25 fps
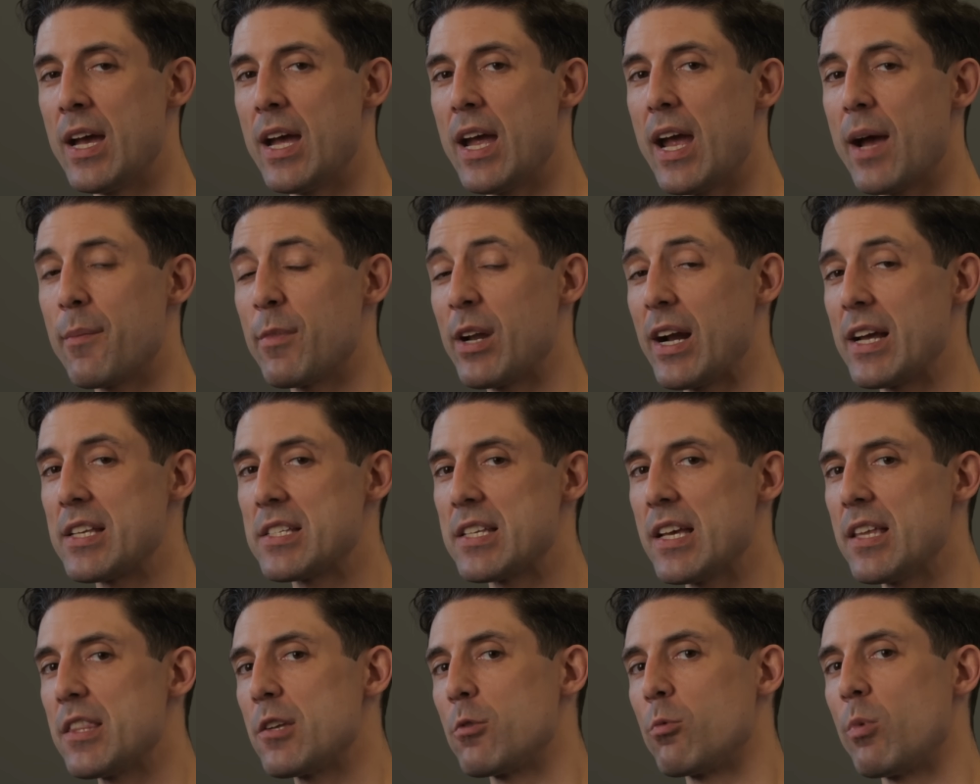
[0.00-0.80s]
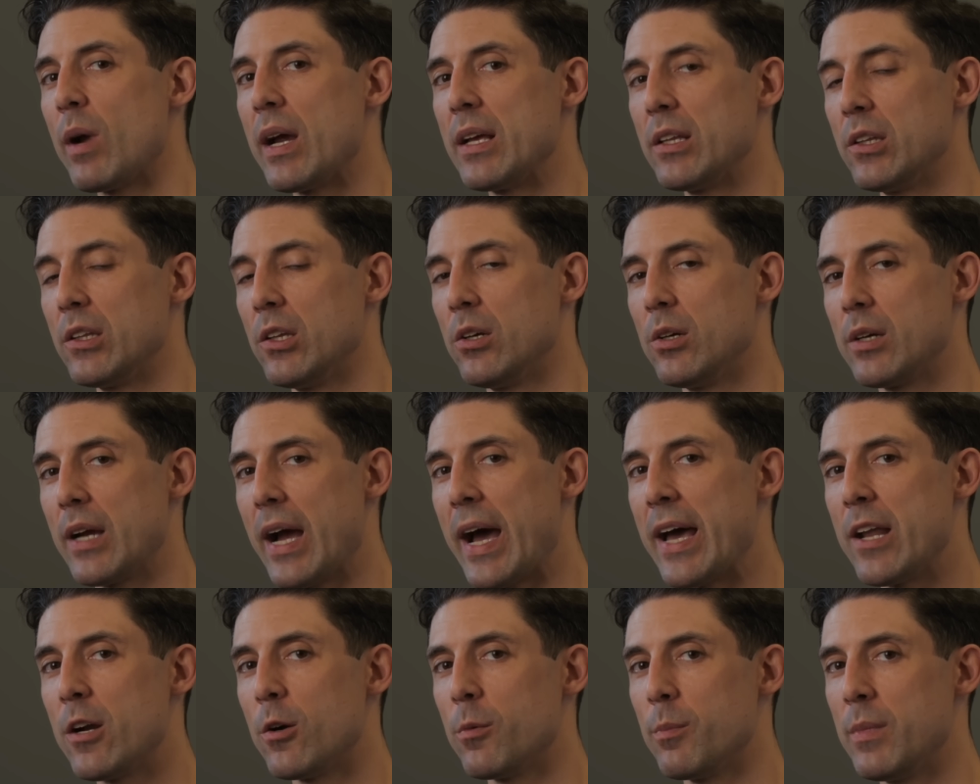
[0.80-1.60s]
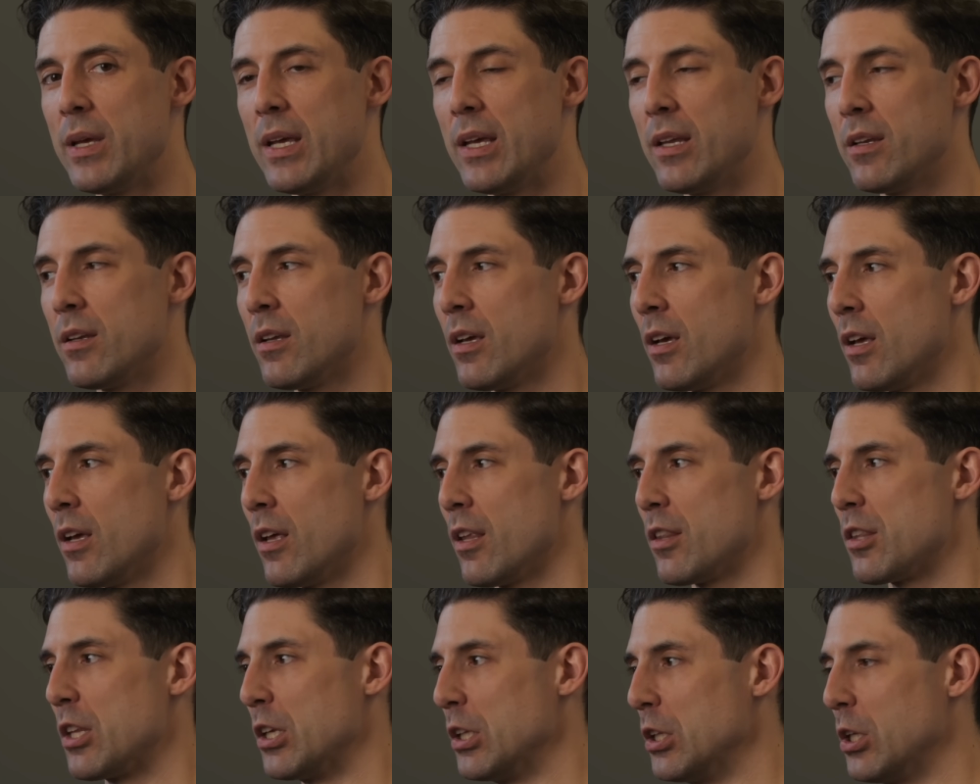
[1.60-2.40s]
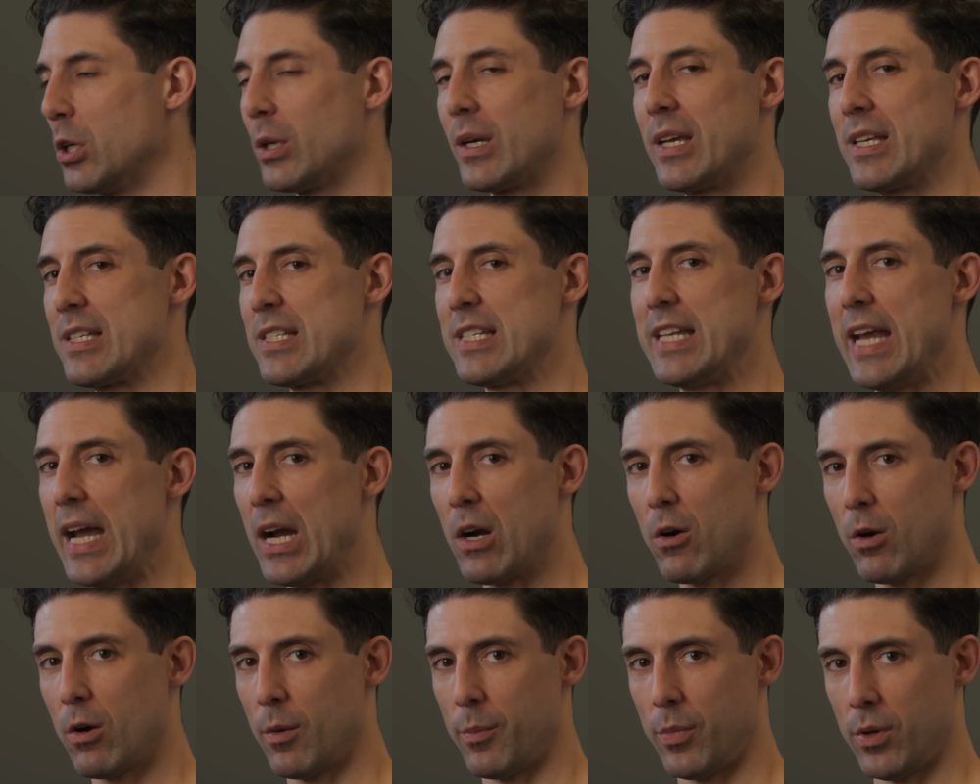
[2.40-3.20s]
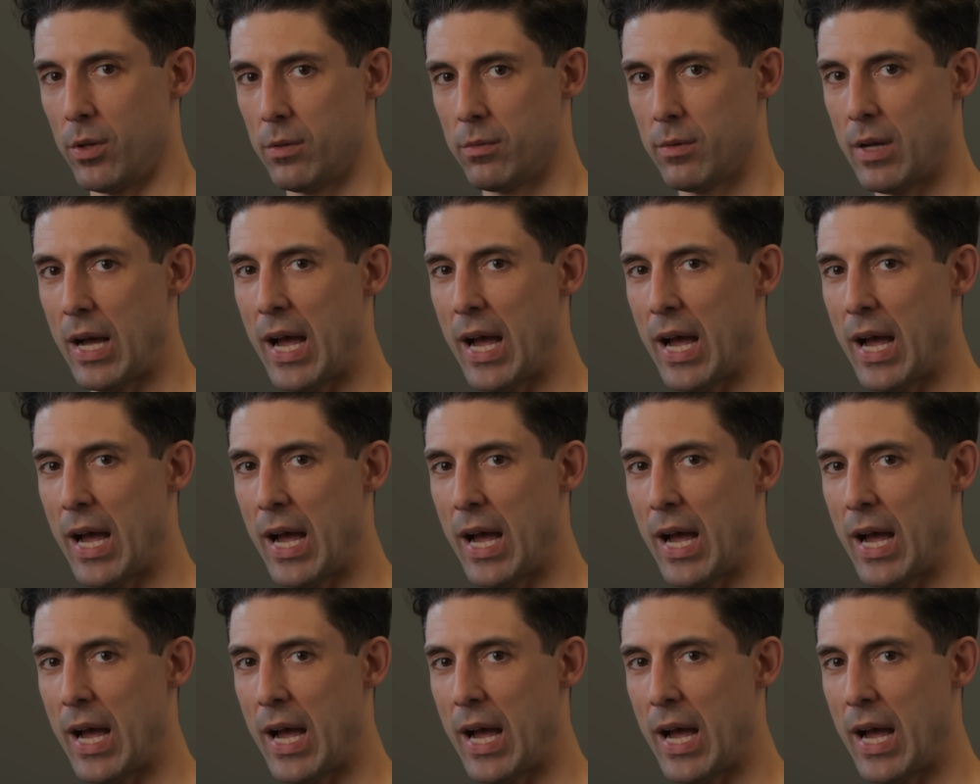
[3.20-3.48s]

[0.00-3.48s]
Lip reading: And when I say the right look, I don't mean the look is terrible.